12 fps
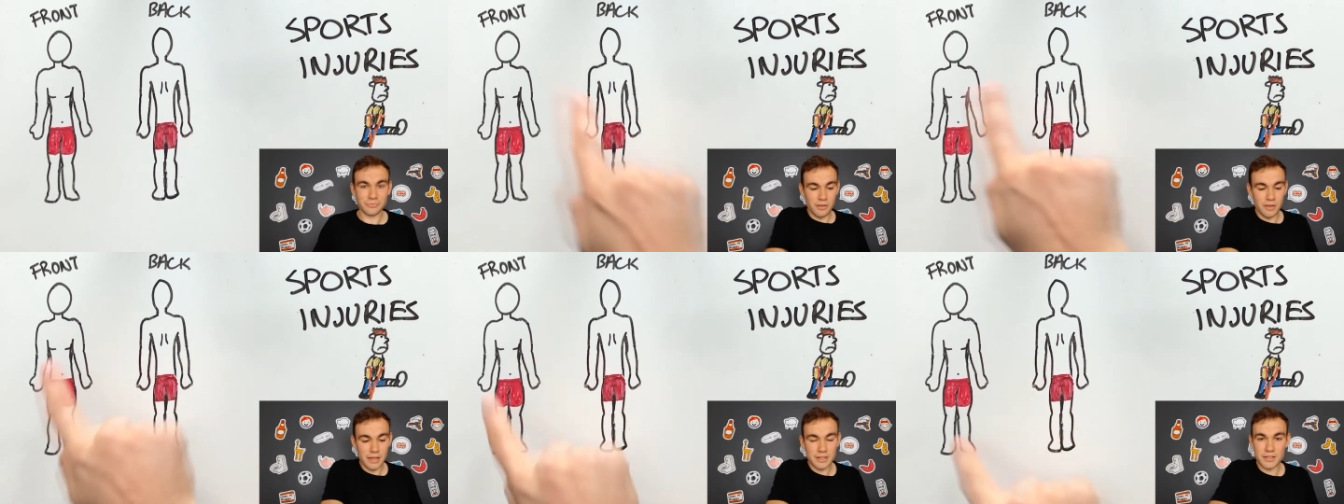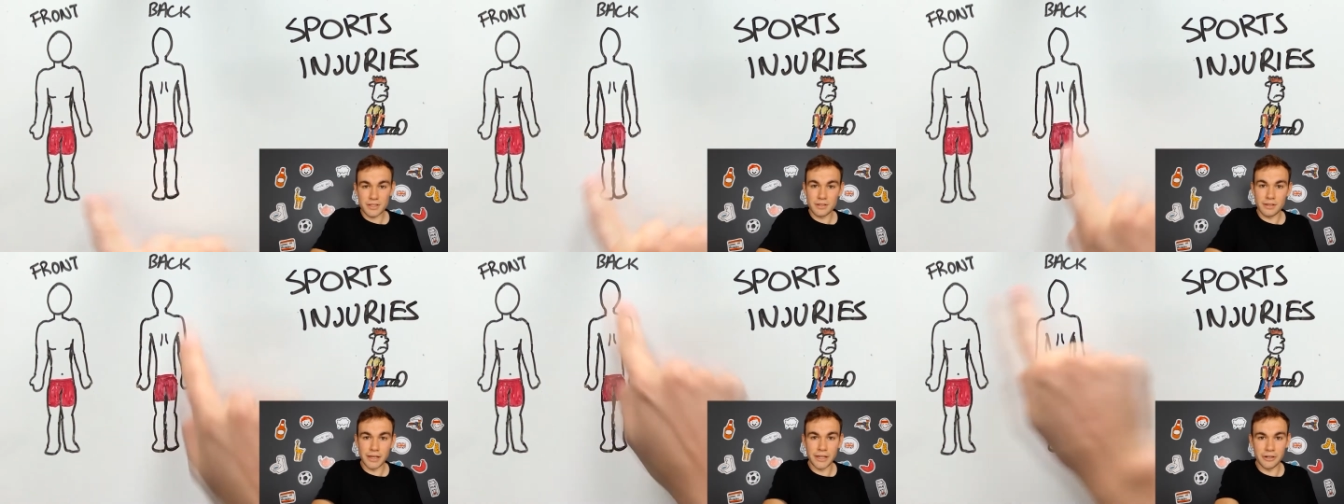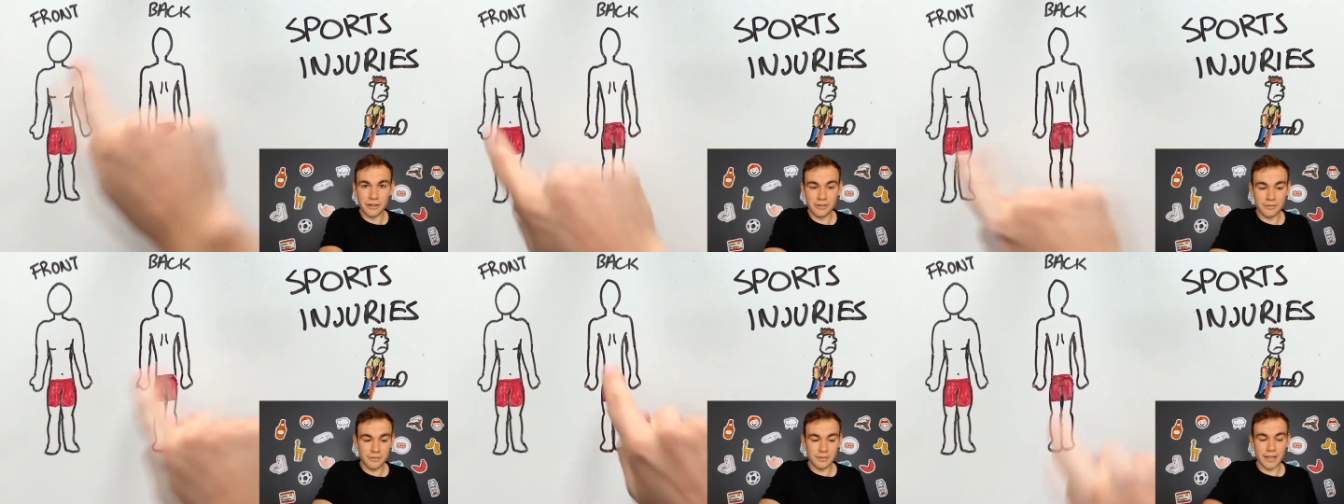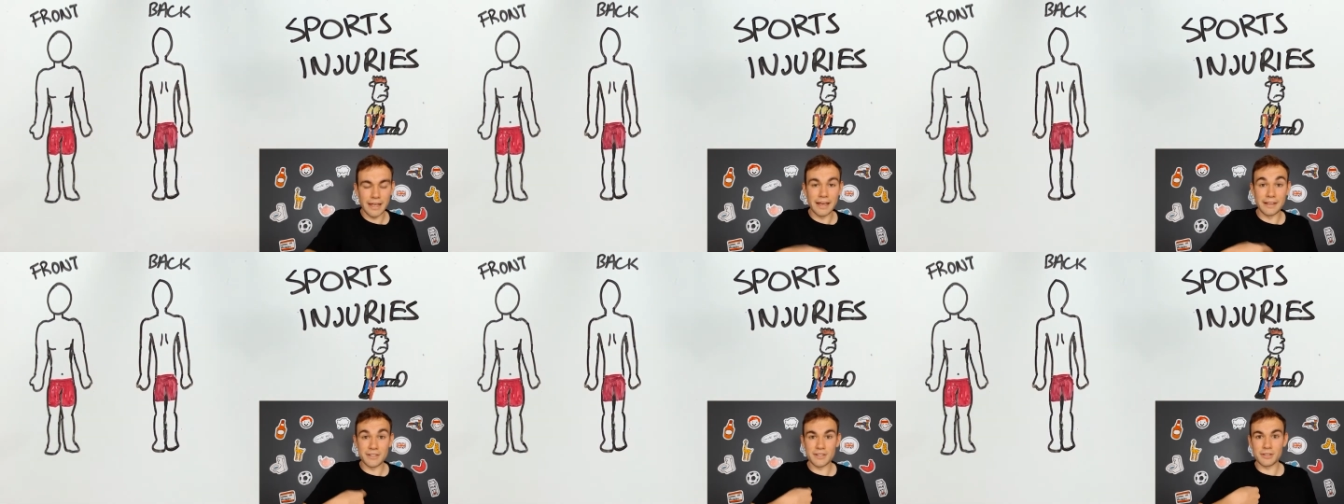This here
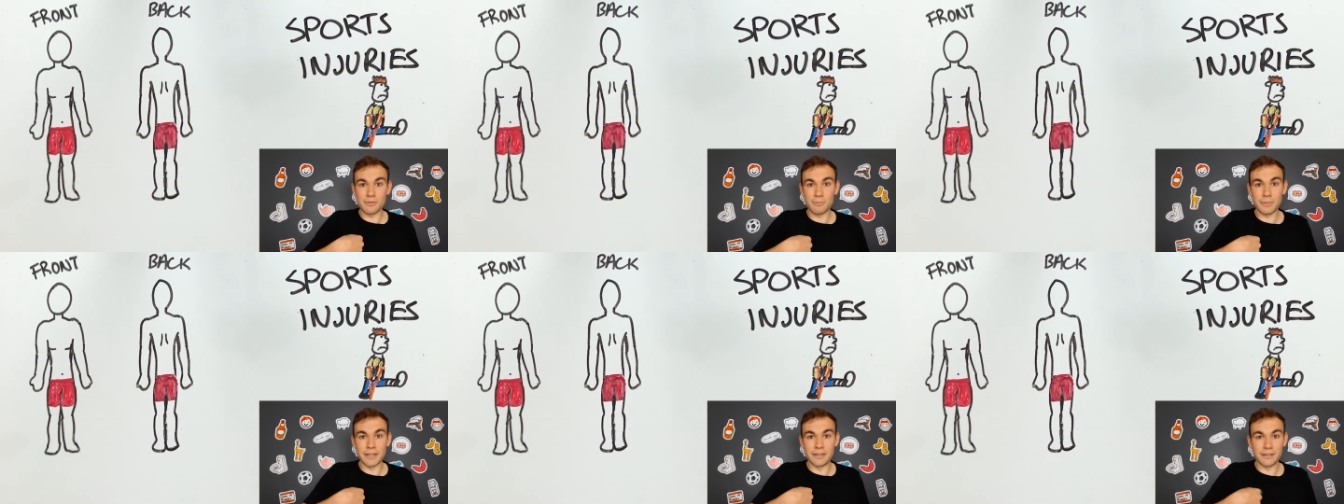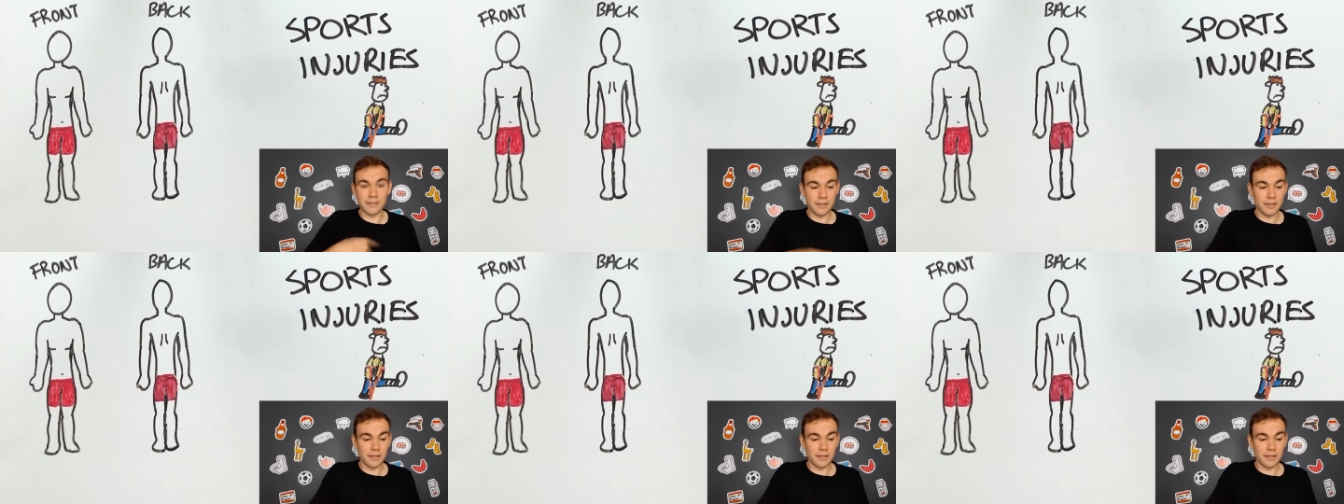is me.